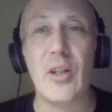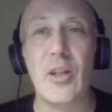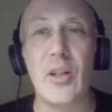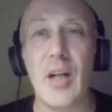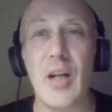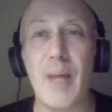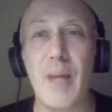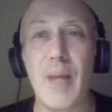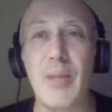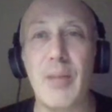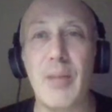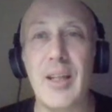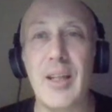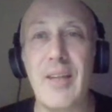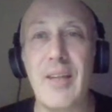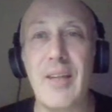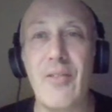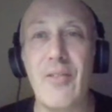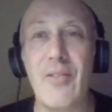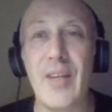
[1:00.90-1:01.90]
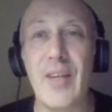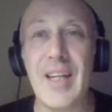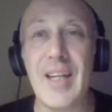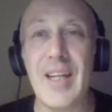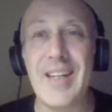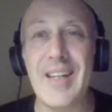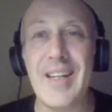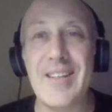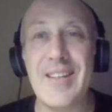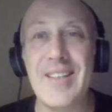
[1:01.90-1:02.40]
I believe,
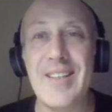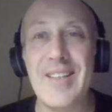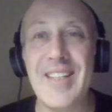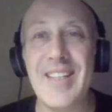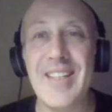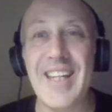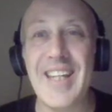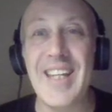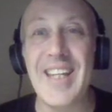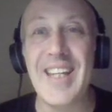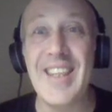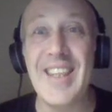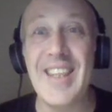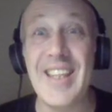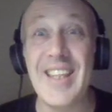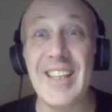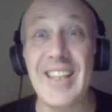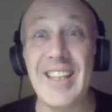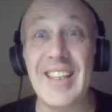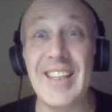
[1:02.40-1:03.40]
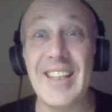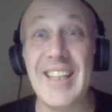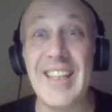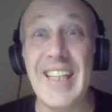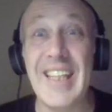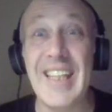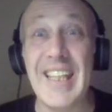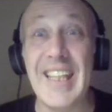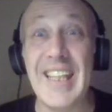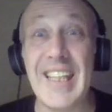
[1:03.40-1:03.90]
is in the
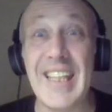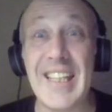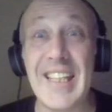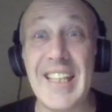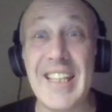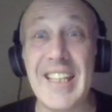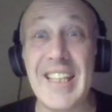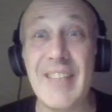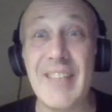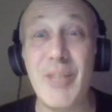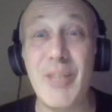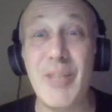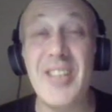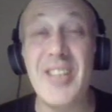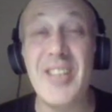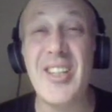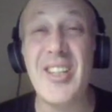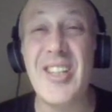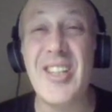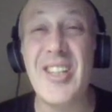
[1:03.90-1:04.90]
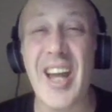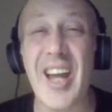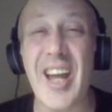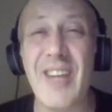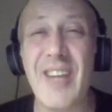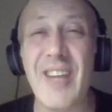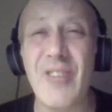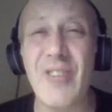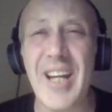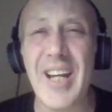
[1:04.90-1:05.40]
lead, but it's a tight
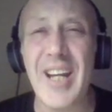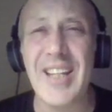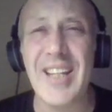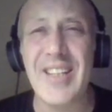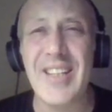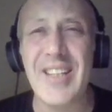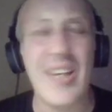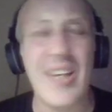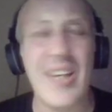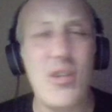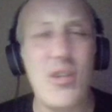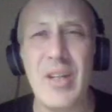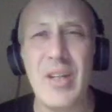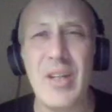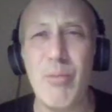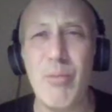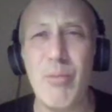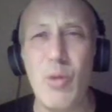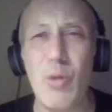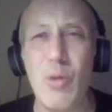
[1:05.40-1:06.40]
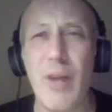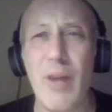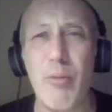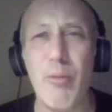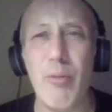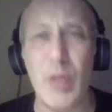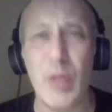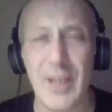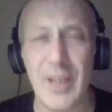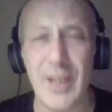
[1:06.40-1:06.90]
race and you can move up
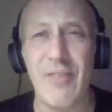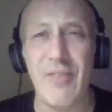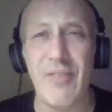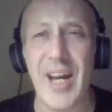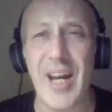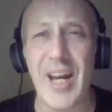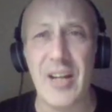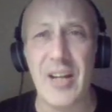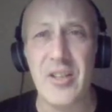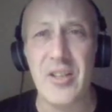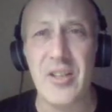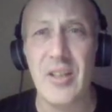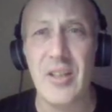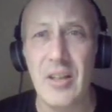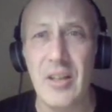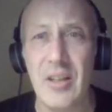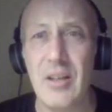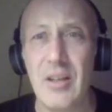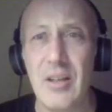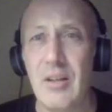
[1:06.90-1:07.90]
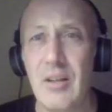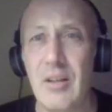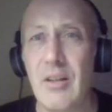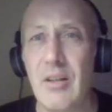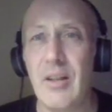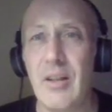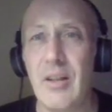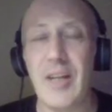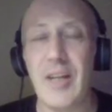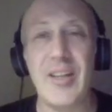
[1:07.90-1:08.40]
really fast. And
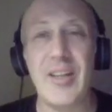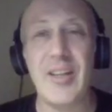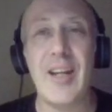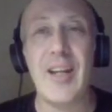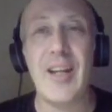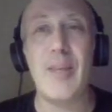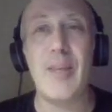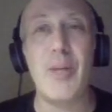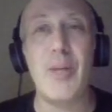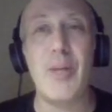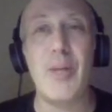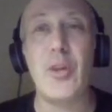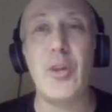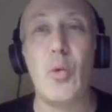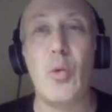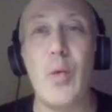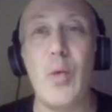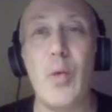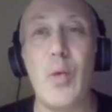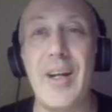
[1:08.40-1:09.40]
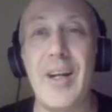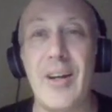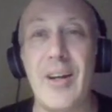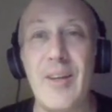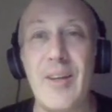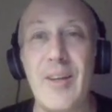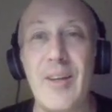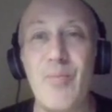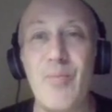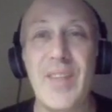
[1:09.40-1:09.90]
at the end of the month, the winner
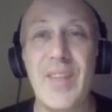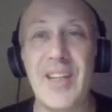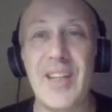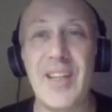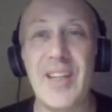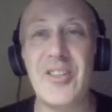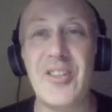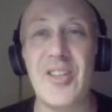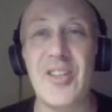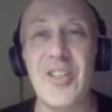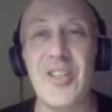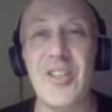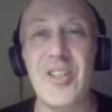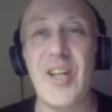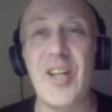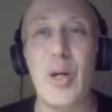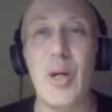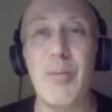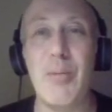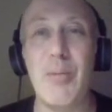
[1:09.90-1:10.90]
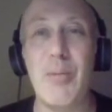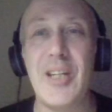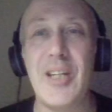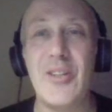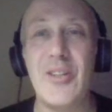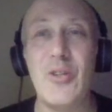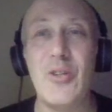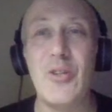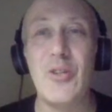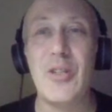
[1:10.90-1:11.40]
gets to dare me to do
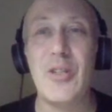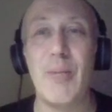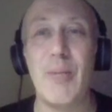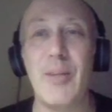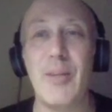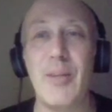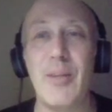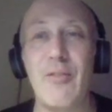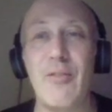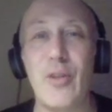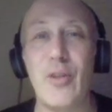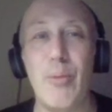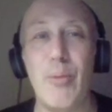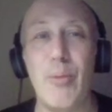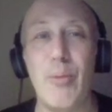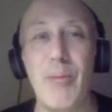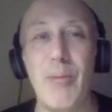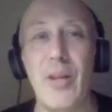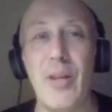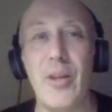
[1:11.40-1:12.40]
something for a month.